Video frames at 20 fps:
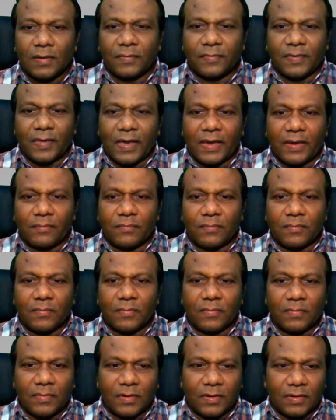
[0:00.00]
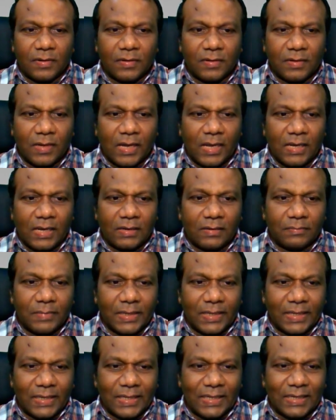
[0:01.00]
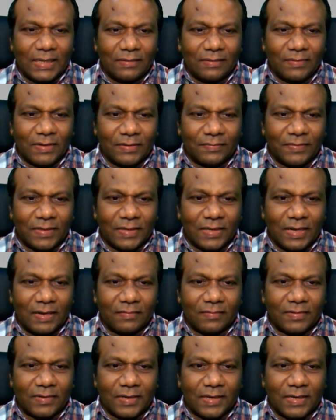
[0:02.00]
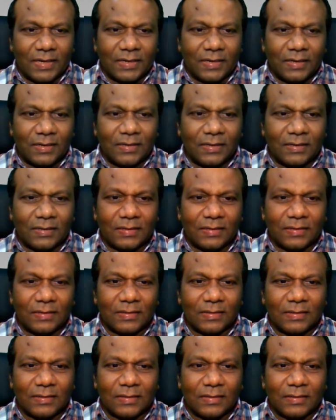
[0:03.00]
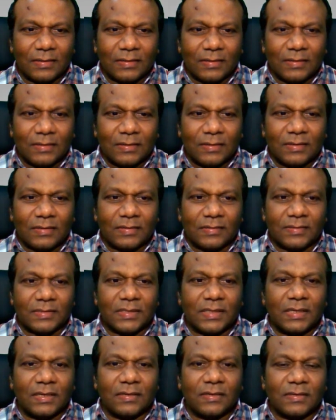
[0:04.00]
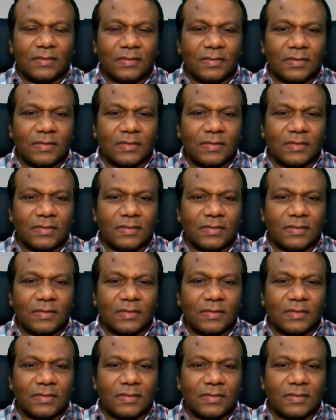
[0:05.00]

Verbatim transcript: same tile material what we have created. You see?